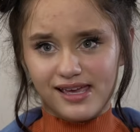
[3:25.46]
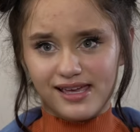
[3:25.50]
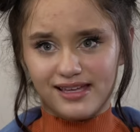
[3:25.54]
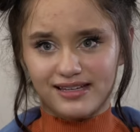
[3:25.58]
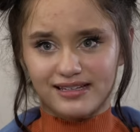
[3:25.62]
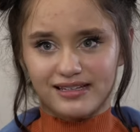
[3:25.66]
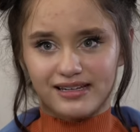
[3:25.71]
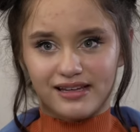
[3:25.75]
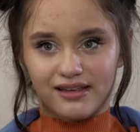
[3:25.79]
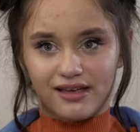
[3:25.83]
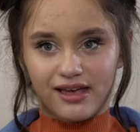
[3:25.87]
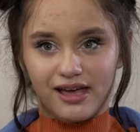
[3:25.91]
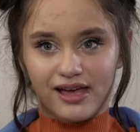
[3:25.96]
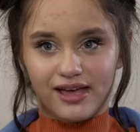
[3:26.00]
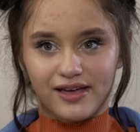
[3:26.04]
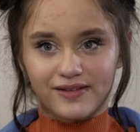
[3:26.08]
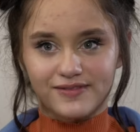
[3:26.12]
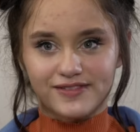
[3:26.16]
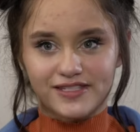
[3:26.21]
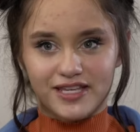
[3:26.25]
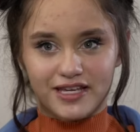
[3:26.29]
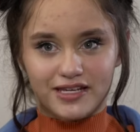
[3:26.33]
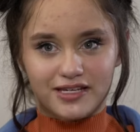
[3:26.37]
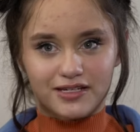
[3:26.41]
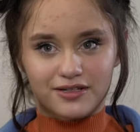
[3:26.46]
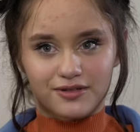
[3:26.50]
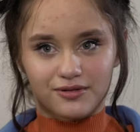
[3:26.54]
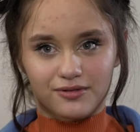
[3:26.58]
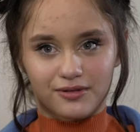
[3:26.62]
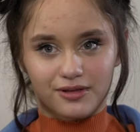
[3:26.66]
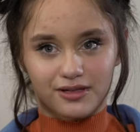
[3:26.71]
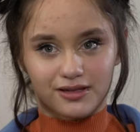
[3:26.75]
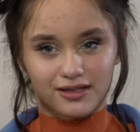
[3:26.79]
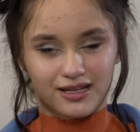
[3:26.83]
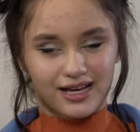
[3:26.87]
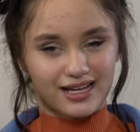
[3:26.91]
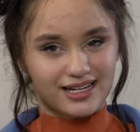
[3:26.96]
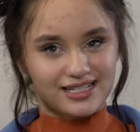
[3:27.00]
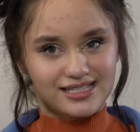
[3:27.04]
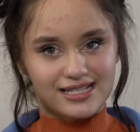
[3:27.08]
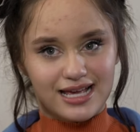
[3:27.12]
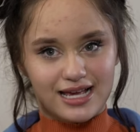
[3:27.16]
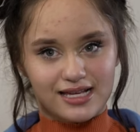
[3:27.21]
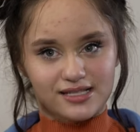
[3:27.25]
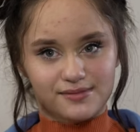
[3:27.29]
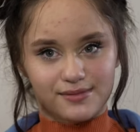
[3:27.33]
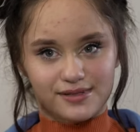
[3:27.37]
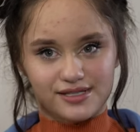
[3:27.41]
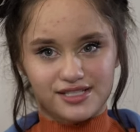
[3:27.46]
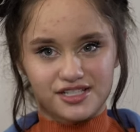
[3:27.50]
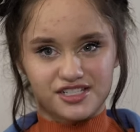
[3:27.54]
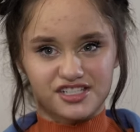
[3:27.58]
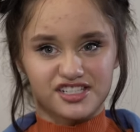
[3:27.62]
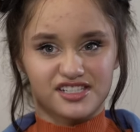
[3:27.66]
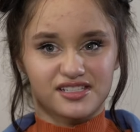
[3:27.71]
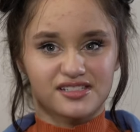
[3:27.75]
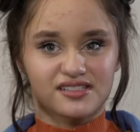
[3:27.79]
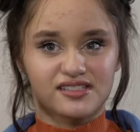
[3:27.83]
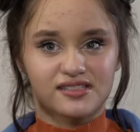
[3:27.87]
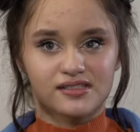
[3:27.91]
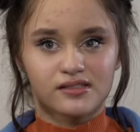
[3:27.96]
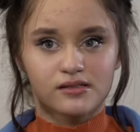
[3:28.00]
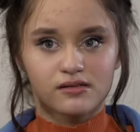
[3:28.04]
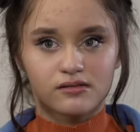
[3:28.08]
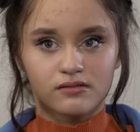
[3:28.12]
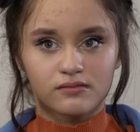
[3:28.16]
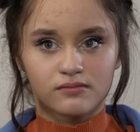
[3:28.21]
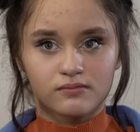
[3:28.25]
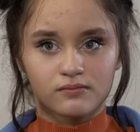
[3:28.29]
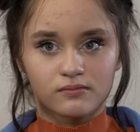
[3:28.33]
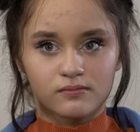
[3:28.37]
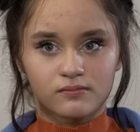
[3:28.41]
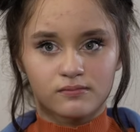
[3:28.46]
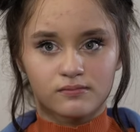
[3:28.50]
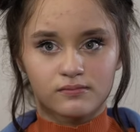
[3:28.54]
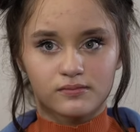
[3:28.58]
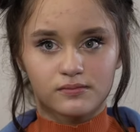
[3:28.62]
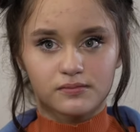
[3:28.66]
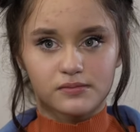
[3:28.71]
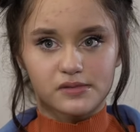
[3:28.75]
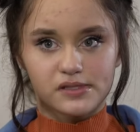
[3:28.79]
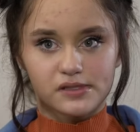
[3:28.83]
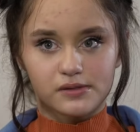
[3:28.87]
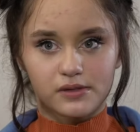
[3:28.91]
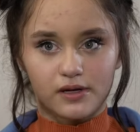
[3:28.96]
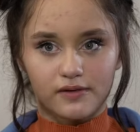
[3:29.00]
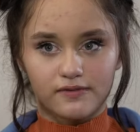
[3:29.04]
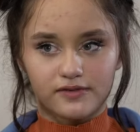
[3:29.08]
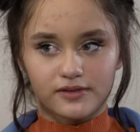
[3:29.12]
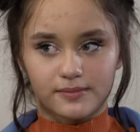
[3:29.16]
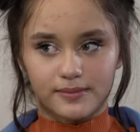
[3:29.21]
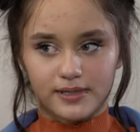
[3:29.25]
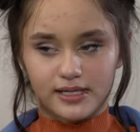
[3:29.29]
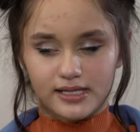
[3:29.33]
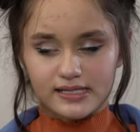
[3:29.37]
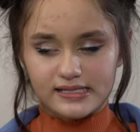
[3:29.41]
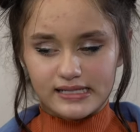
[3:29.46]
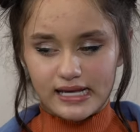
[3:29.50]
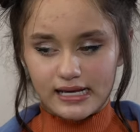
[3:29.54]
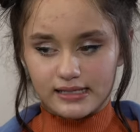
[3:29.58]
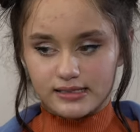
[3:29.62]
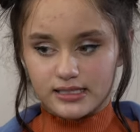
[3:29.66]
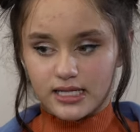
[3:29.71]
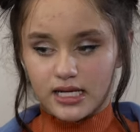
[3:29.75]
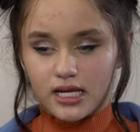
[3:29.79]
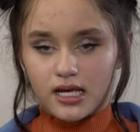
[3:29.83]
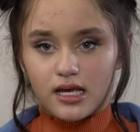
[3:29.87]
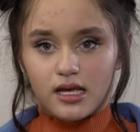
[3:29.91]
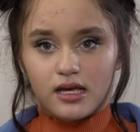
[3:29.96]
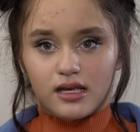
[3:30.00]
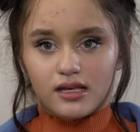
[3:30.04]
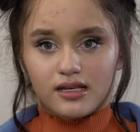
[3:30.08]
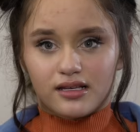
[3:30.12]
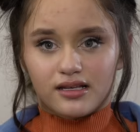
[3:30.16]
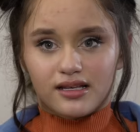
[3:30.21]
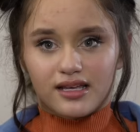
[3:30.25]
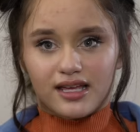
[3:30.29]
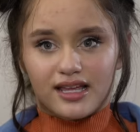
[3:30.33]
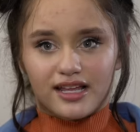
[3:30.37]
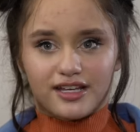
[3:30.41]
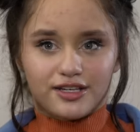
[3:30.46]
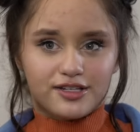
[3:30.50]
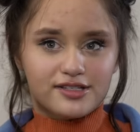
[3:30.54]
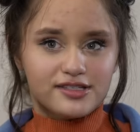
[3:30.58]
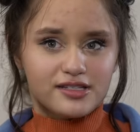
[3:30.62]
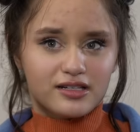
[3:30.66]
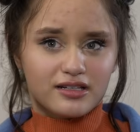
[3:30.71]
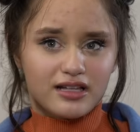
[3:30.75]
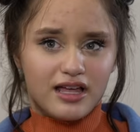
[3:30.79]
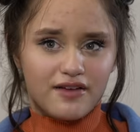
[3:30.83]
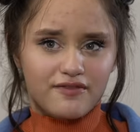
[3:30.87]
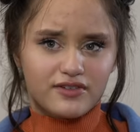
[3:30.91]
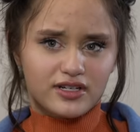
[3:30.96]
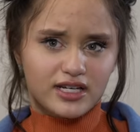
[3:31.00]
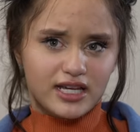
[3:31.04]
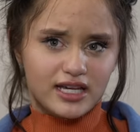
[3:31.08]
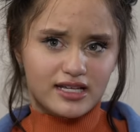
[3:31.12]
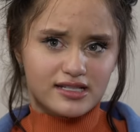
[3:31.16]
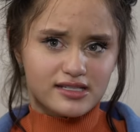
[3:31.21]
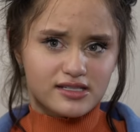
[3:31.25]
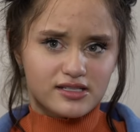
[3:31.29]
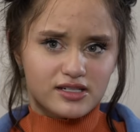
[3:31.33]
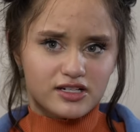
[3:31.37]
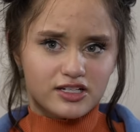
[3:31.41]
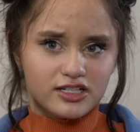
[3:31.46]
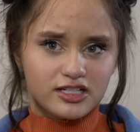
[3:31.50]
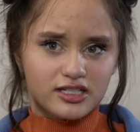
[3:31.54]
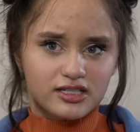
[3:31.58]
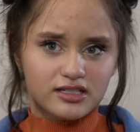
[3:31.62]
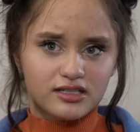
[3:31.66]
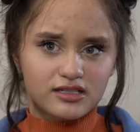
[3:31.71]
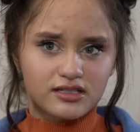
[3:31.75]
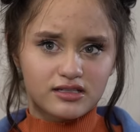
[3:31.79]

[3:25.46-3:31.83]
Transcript: And I've sent you a lot of text messages, 12 to be exact. And you still haven't answered.